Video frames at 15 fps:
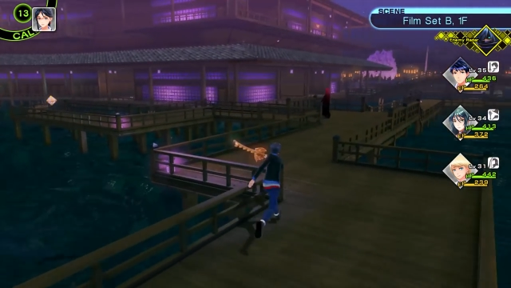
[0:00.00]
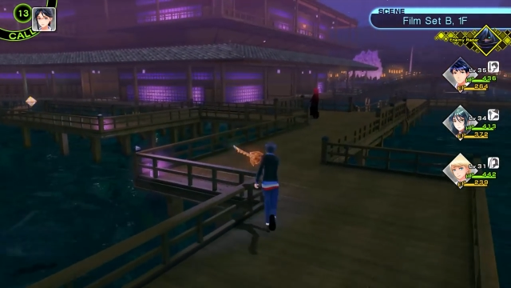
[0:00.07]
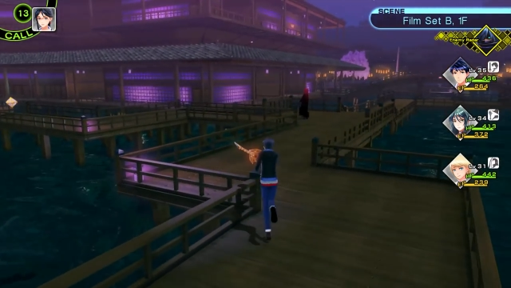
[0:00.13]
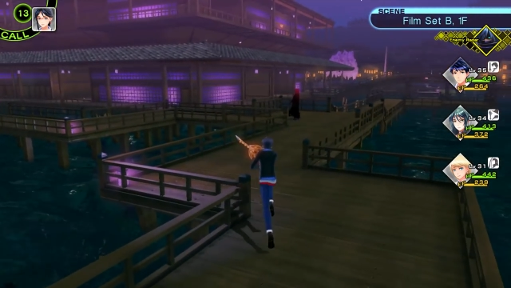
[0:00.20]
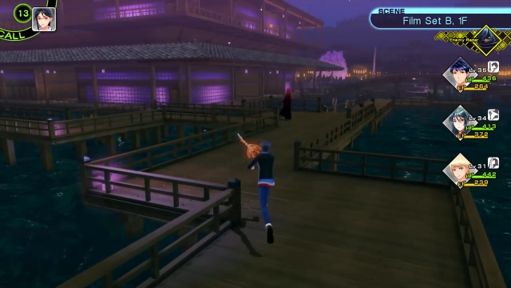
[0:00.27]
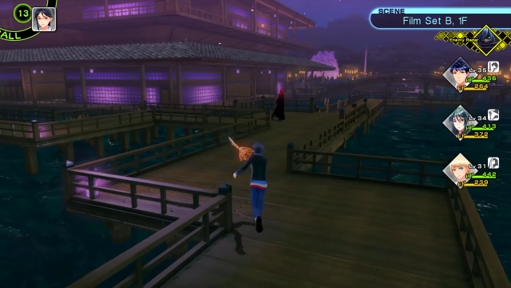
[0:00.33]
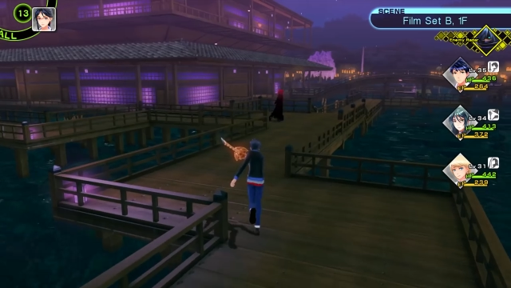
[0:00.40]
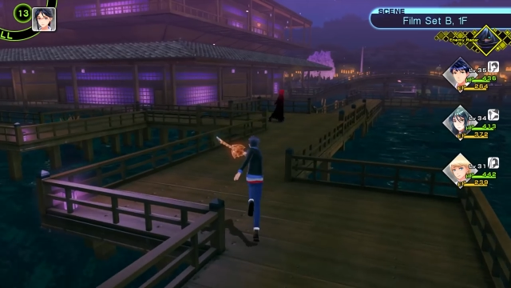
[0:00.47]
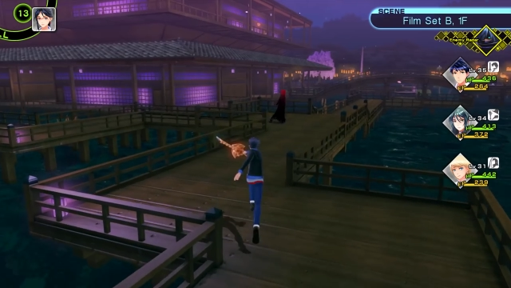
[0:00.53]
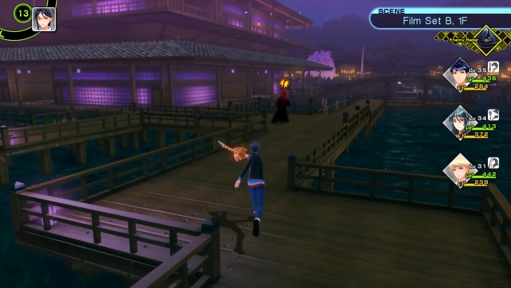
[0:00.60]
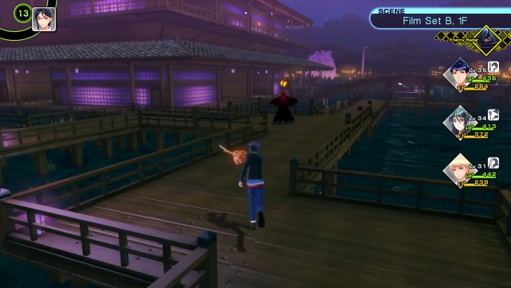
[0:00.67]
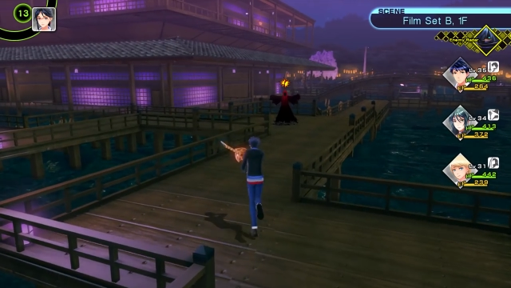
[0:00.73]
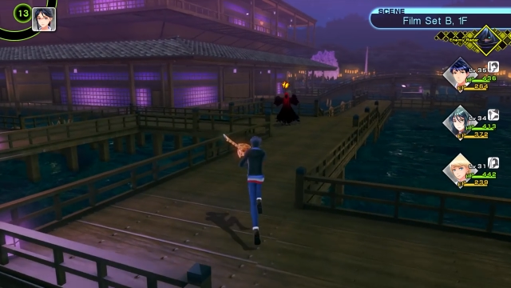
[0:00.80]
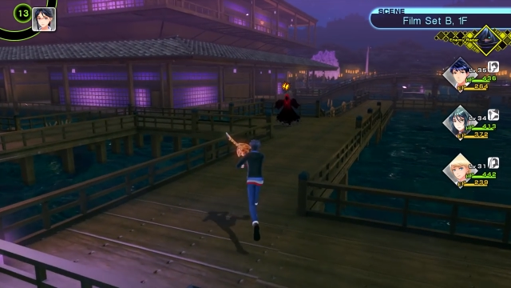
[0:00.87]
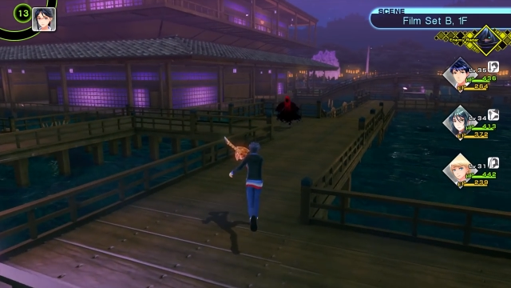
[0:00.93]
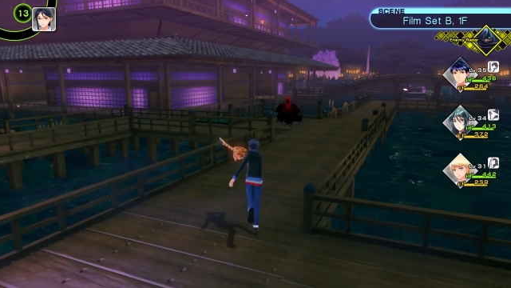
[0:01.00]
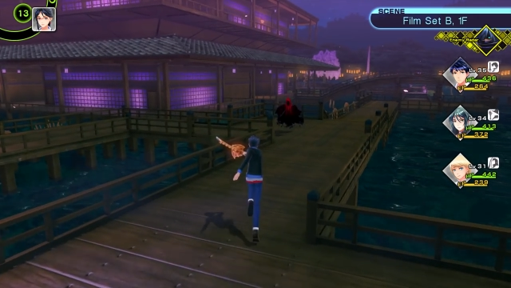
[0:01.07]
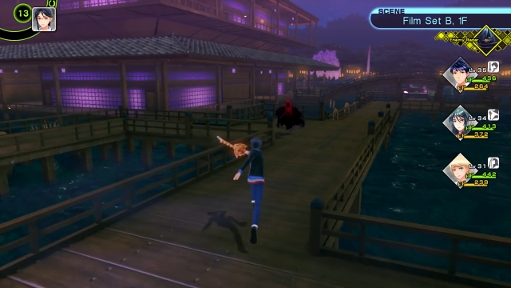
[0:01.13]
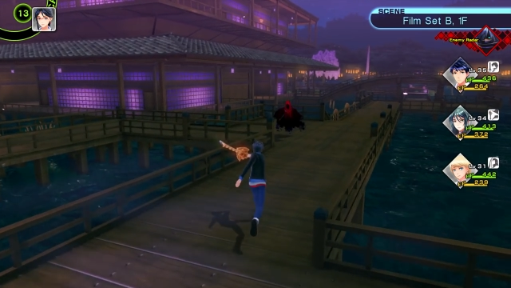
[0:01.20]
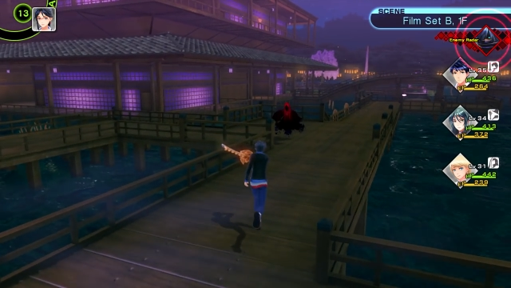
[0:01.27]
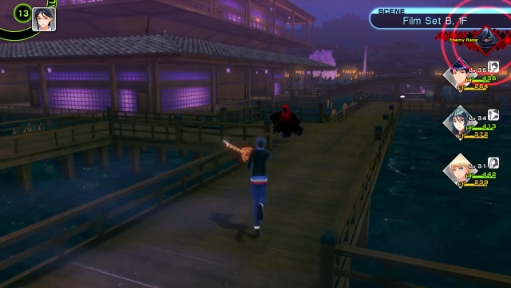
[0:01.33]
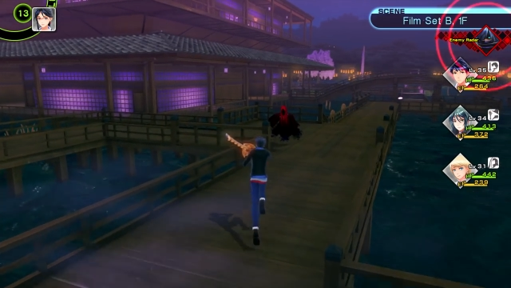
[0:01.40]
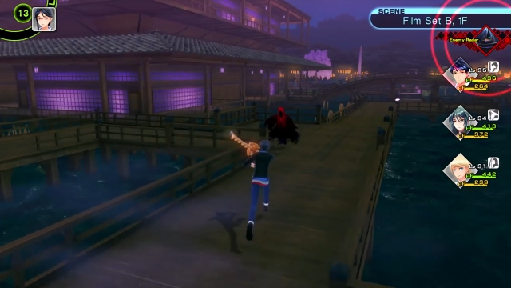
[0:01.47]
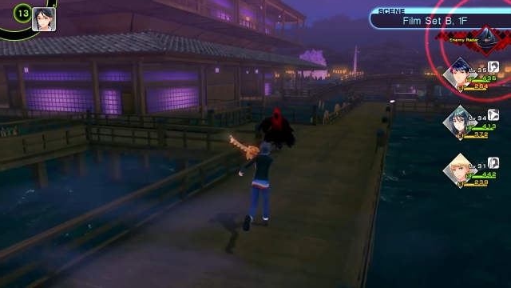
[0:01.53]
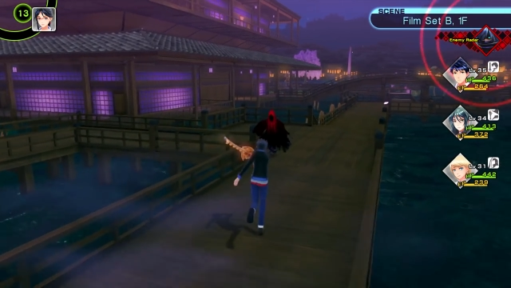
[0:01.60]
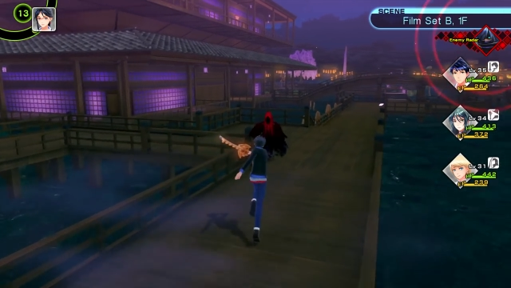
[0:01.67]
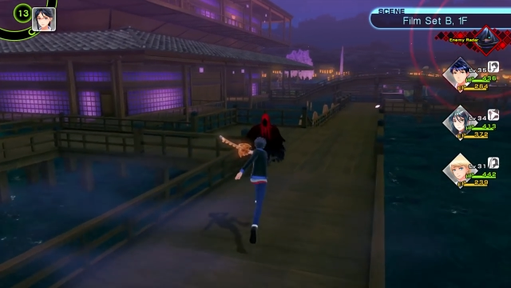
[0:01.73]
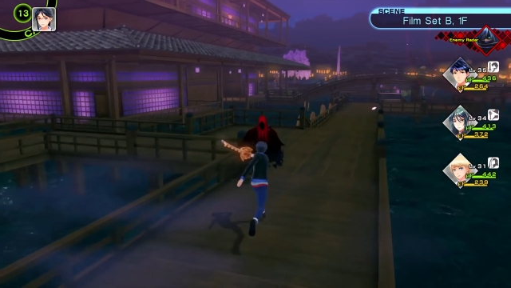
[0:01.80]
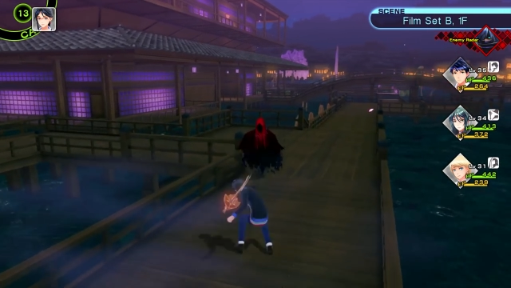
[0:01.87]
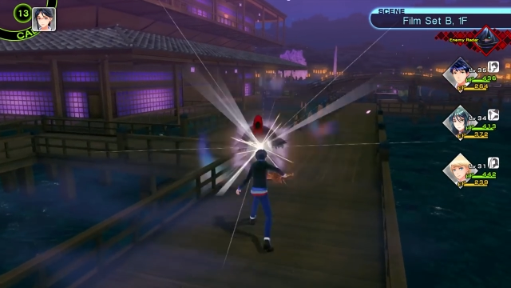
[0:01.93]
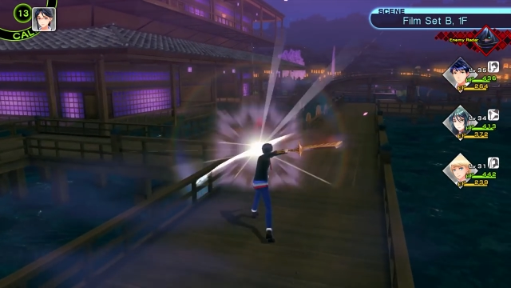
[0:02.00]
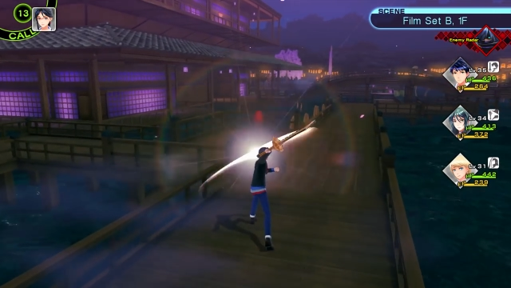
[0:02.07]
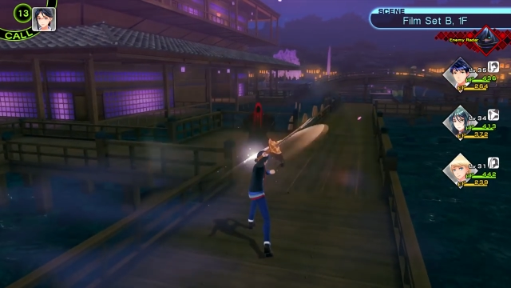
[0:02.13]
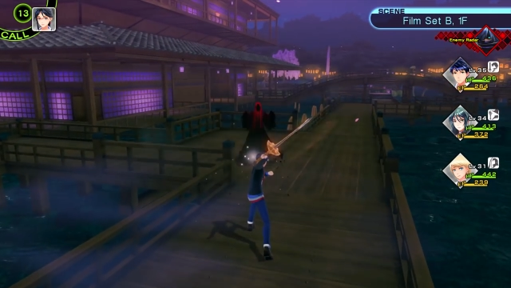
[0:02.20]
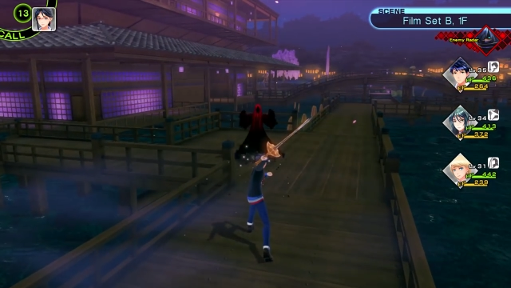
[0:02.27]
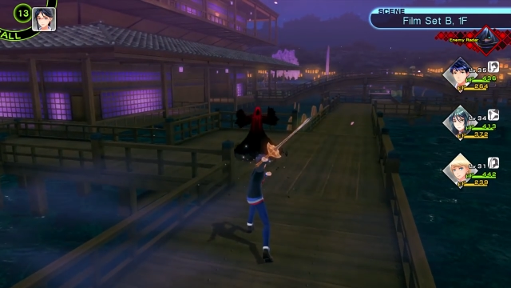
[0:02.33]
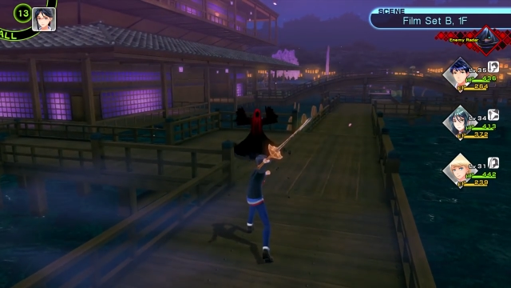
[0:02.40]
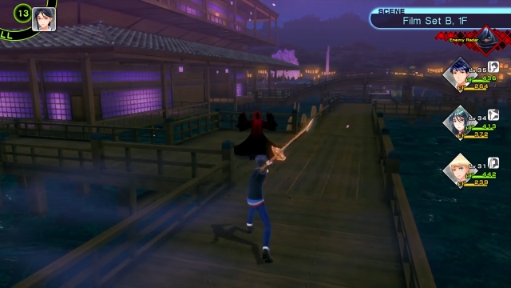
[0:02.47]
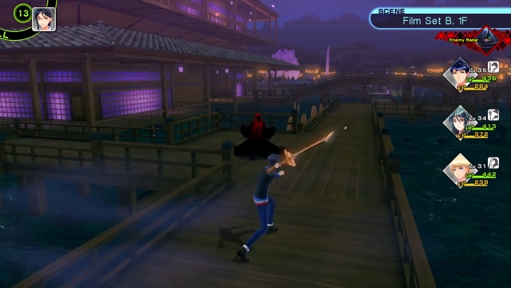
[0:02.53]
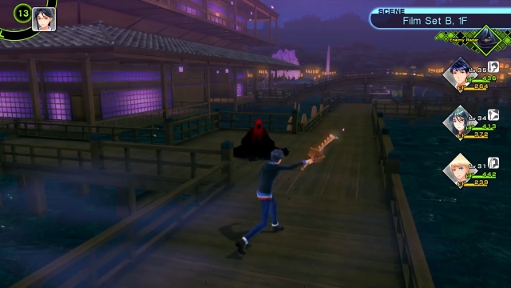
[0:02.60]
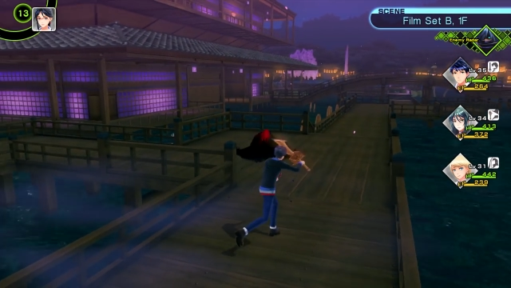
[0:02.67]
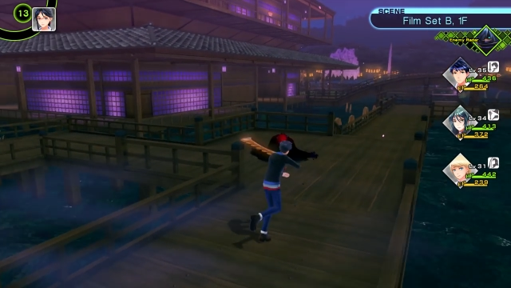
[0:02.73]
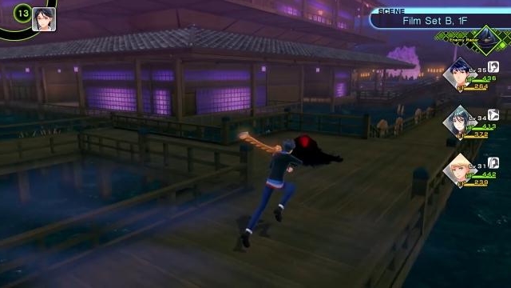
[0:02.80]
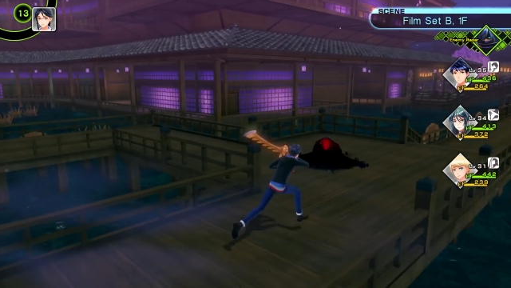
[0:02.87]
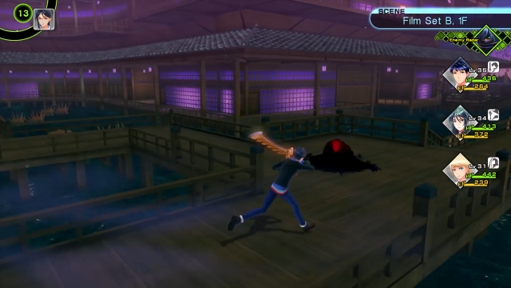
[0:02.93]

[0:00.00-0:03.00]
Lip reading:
(no speaker visible)